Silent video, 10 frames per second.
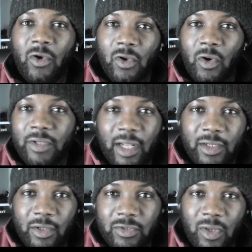got that
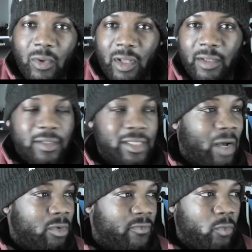controller, that
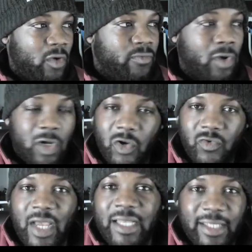we've not
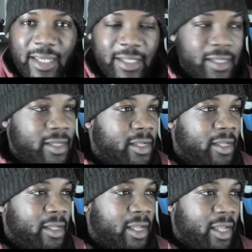created
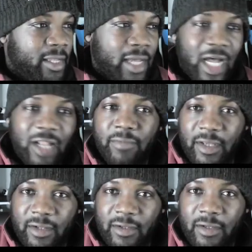a
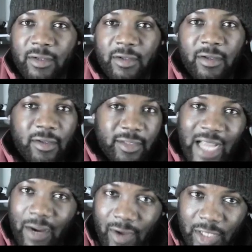admin
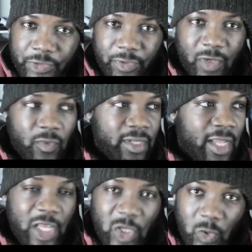directory with a
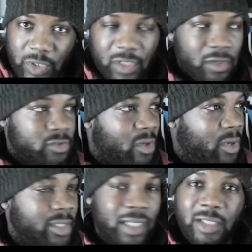user controller.
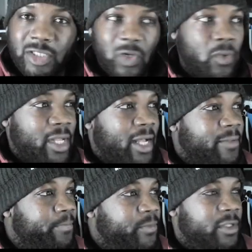So let's do that
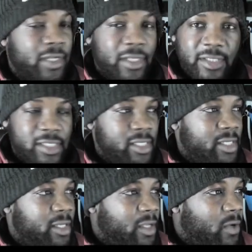and see
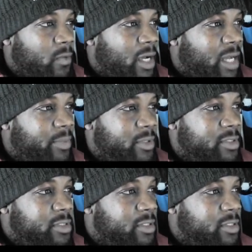what happens.